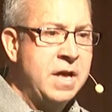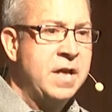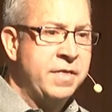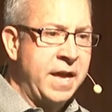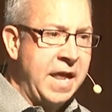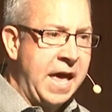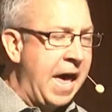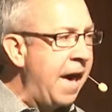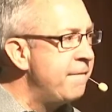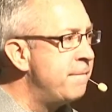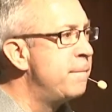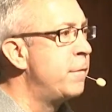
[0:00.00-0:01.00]
that
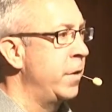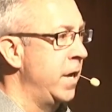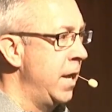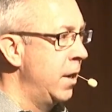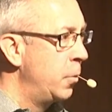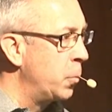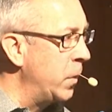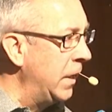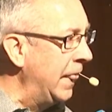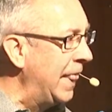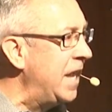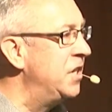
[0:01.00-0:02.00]
every
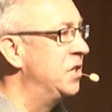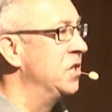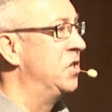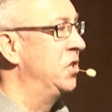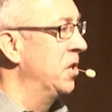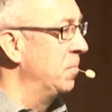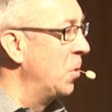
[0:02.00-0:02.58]
relationship